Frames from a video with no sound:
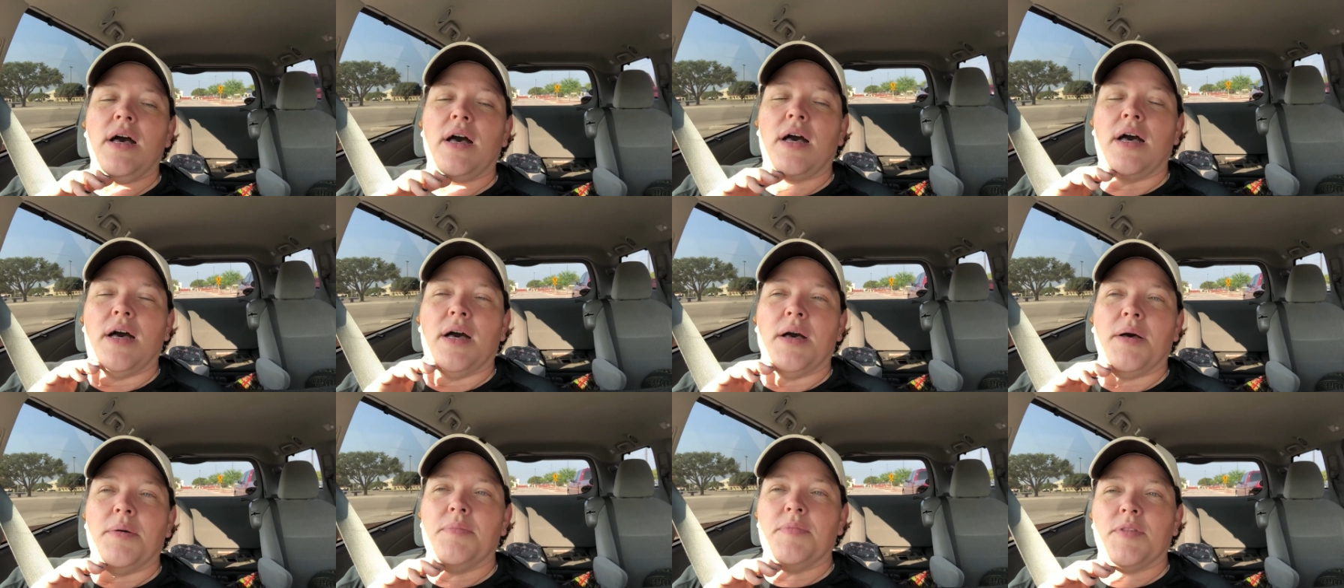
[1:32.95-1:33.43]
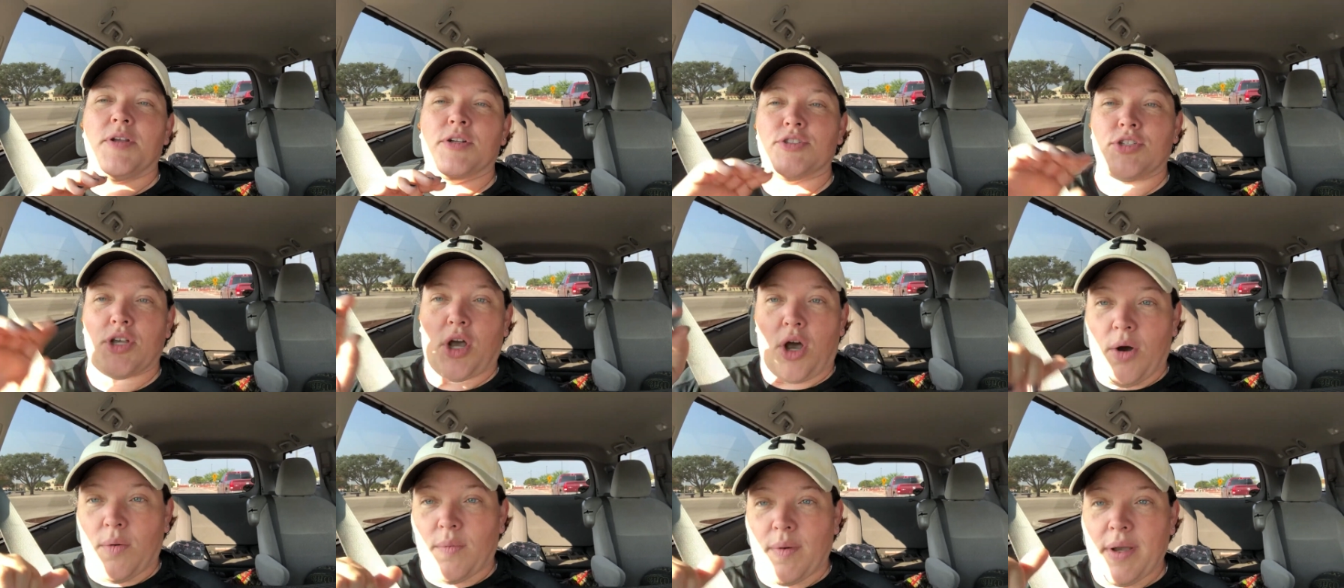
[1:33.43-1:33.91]
Um,
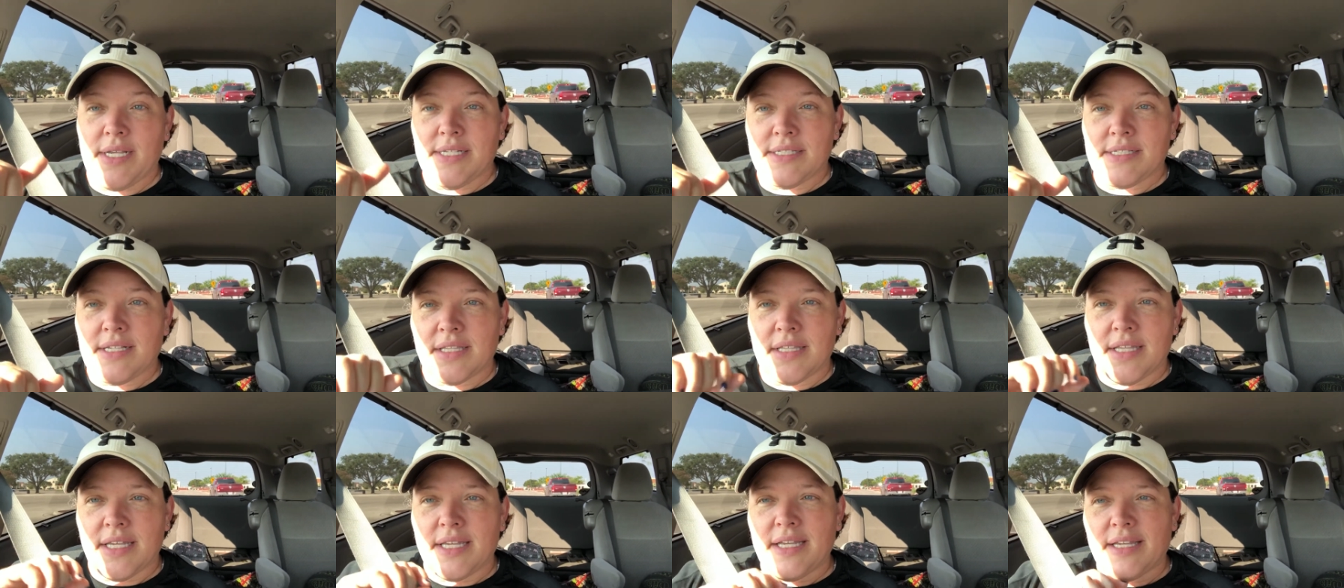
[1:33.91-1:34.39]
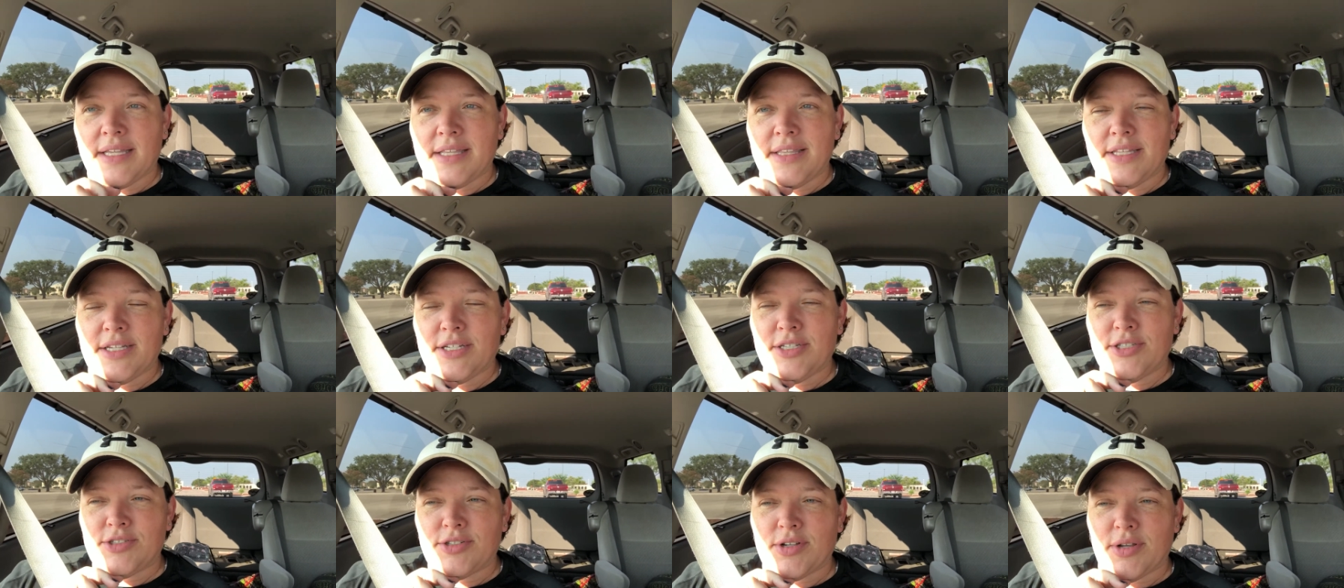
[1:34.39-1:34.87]
there's always a link in
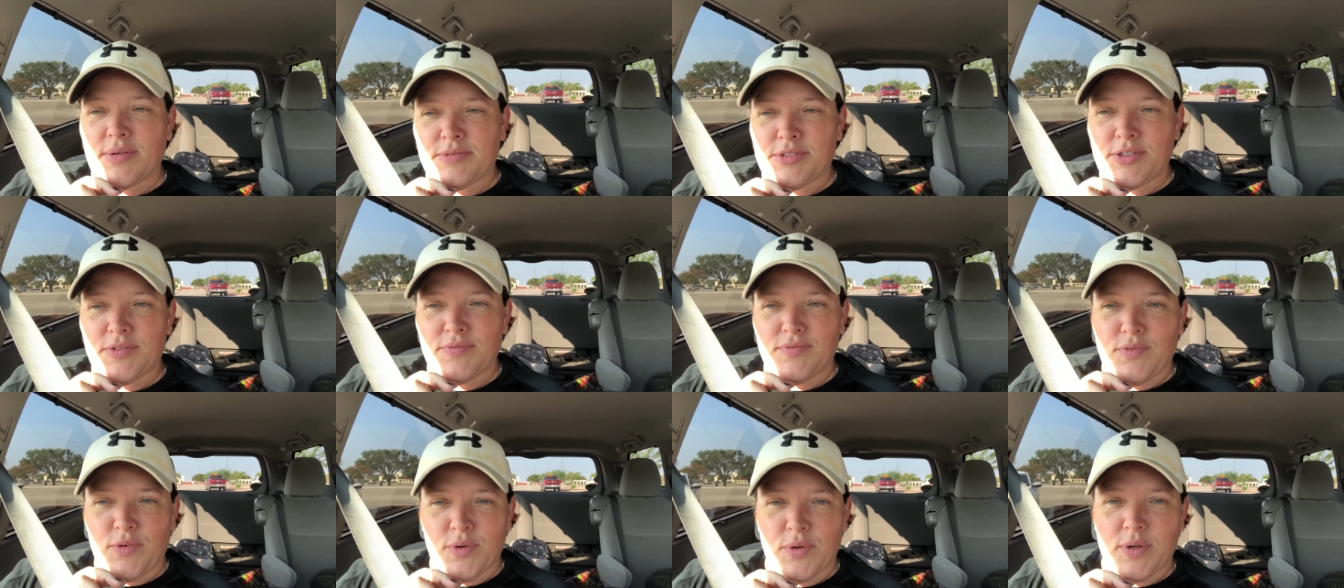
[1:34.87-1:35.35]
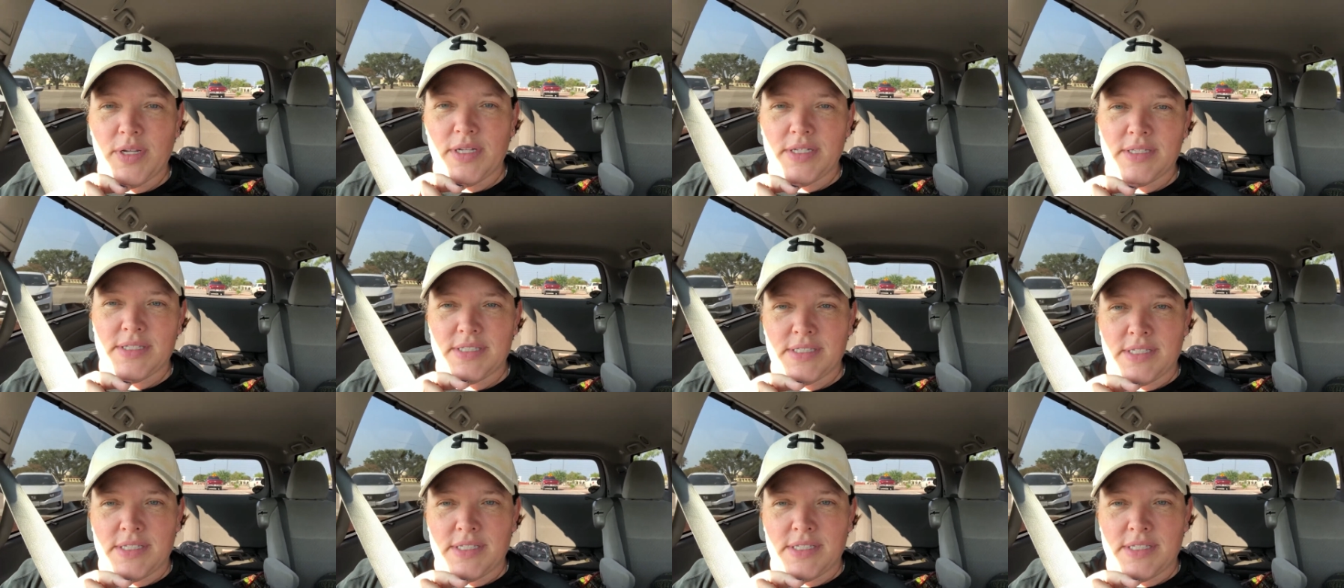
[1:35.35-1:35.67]
the description for it.